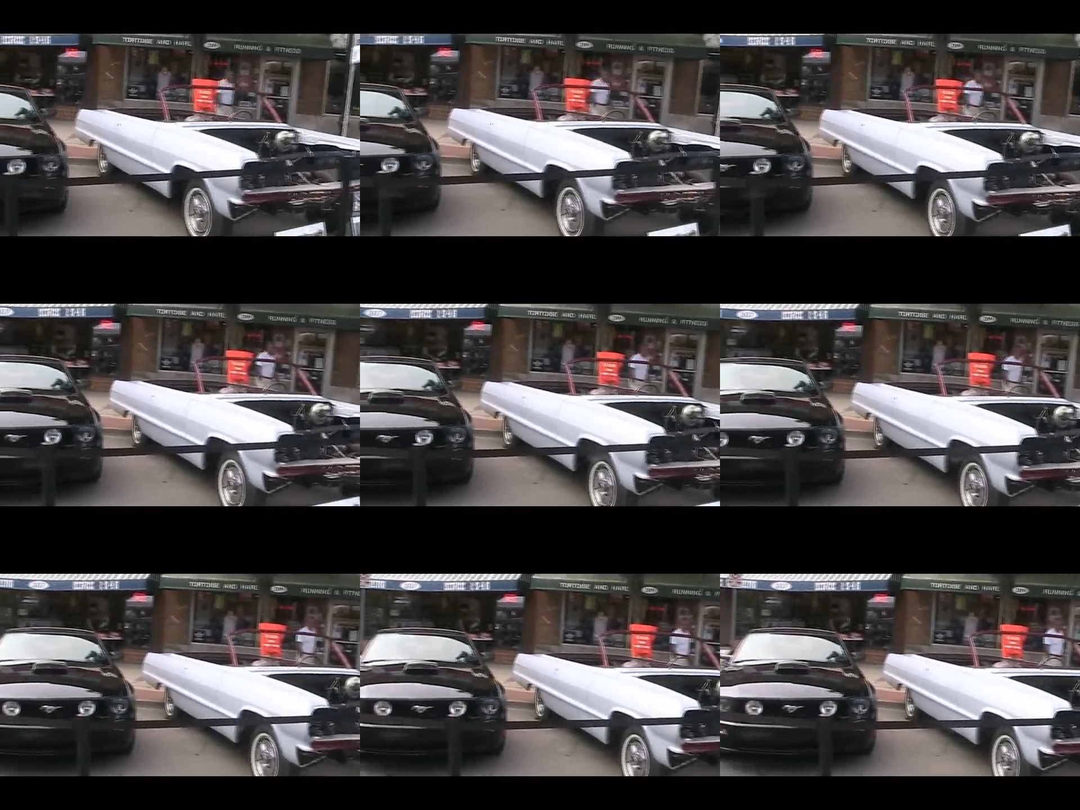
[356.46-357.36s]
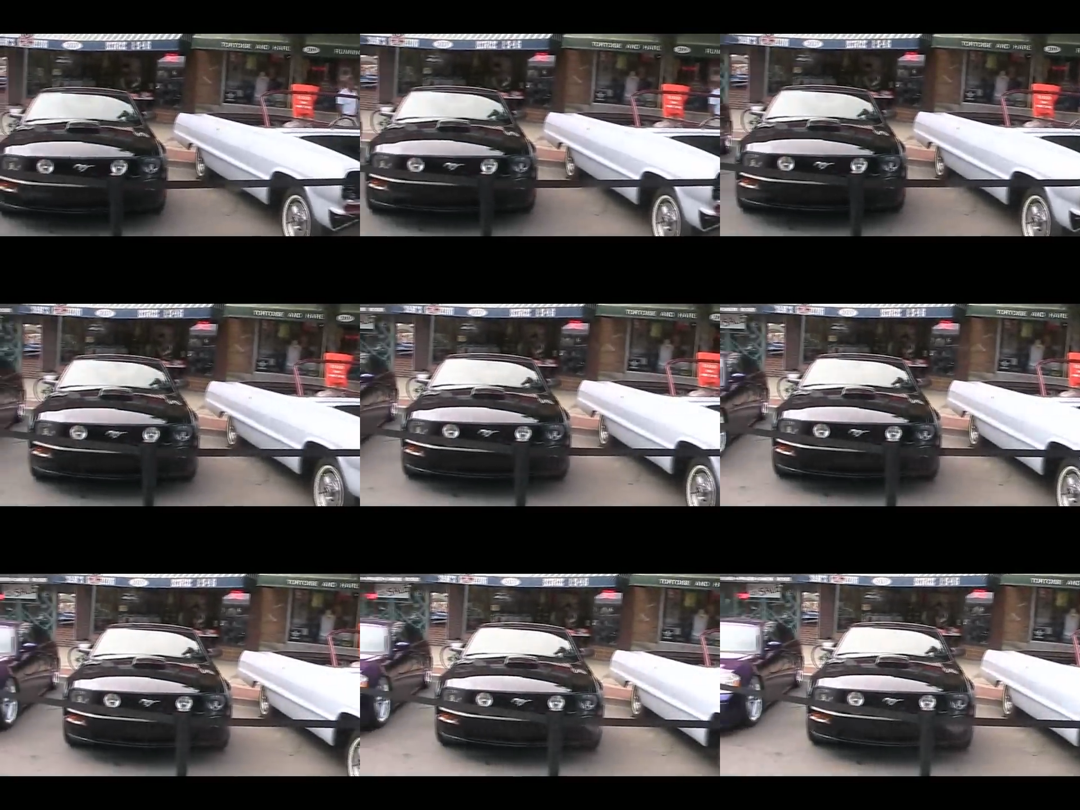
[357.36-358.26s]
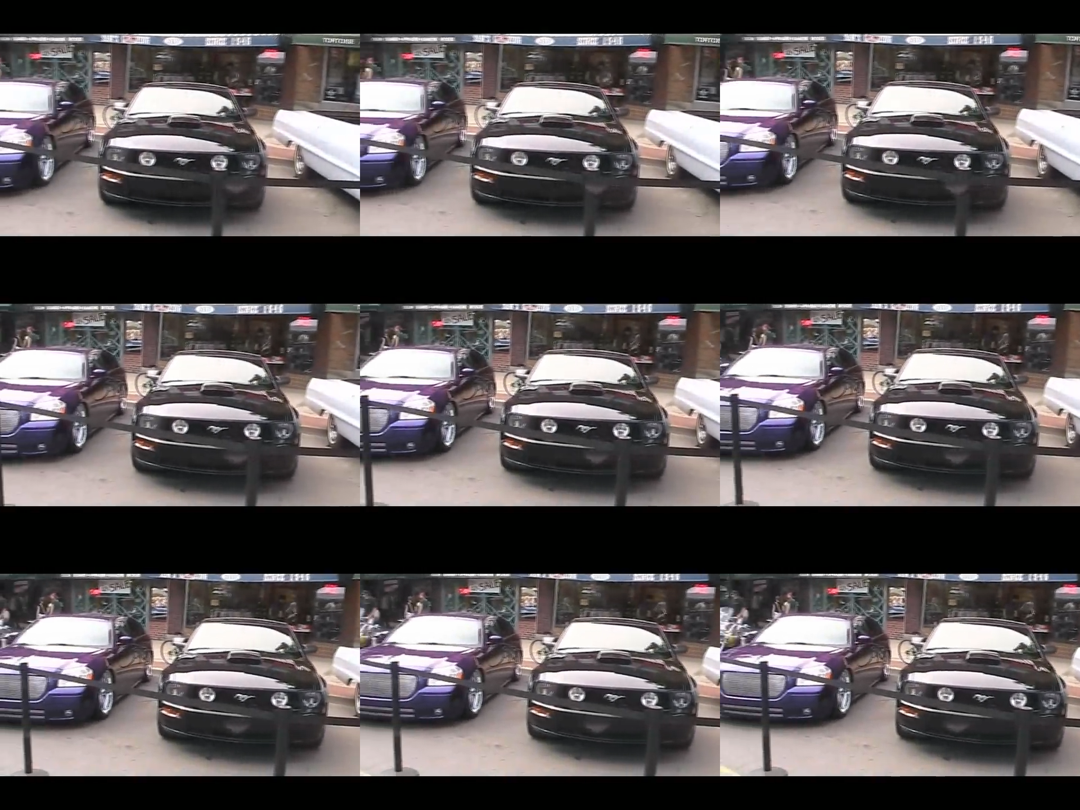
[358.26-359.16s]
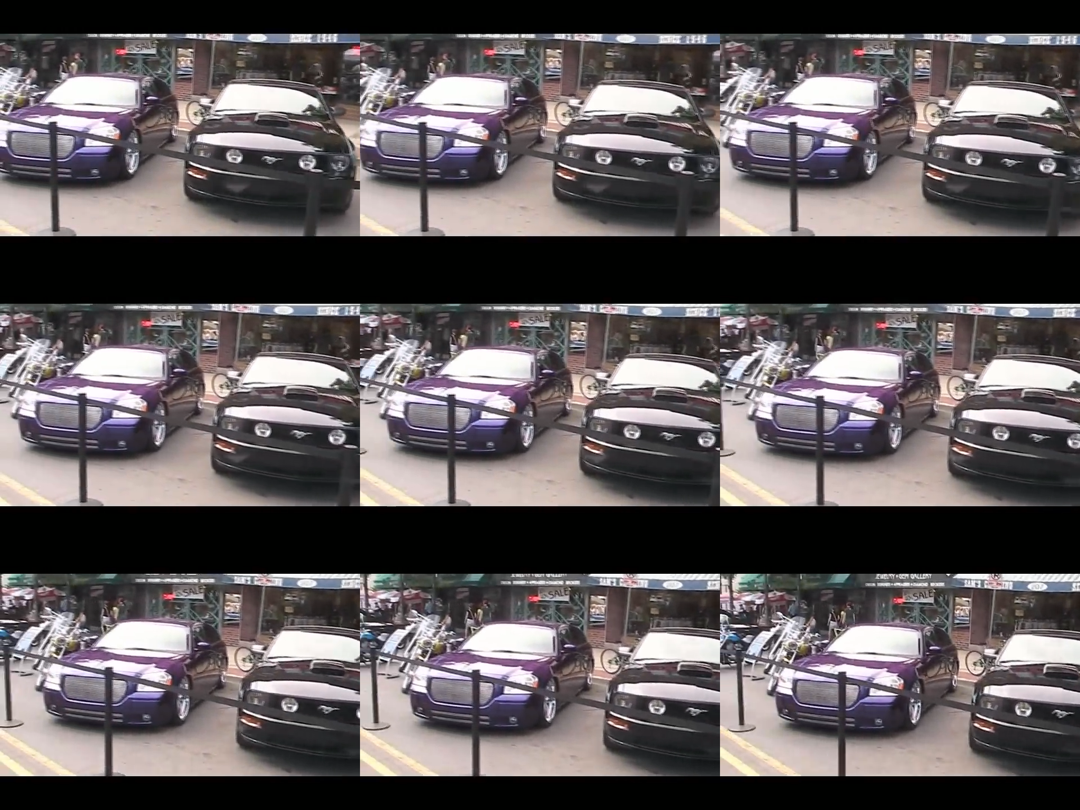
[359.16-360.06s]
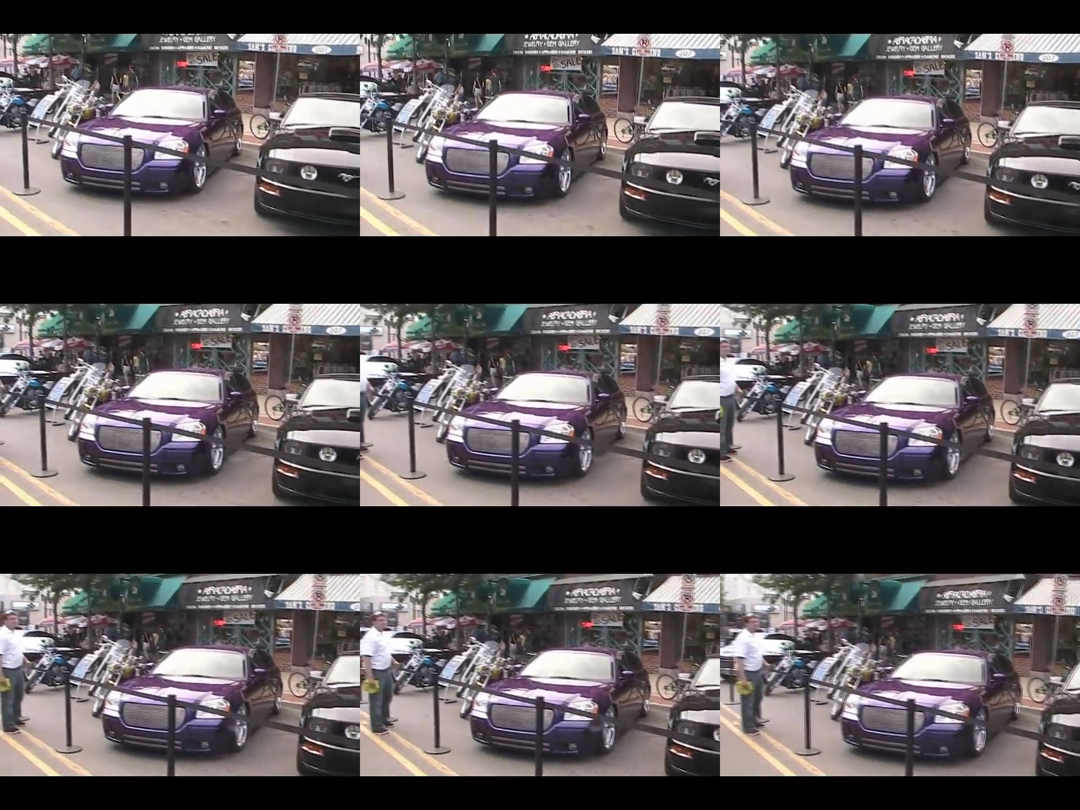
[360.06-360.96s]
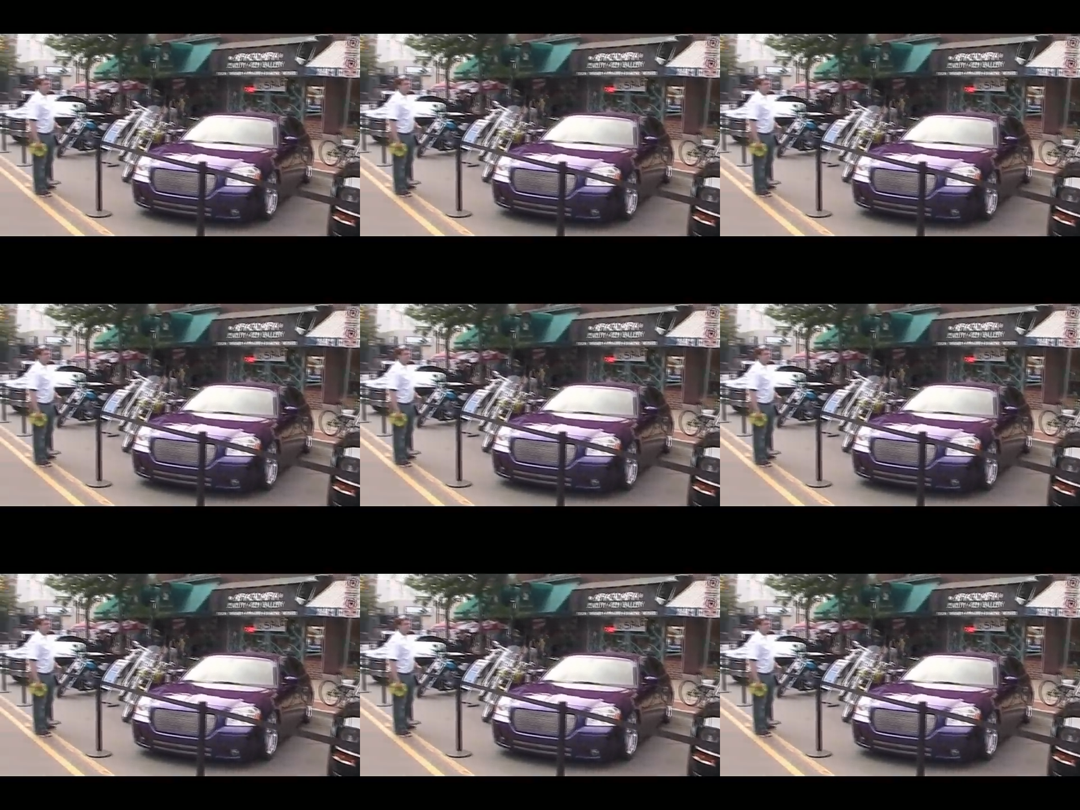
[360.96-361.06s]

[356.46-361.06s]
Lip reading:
Nobody's mouth can be seen.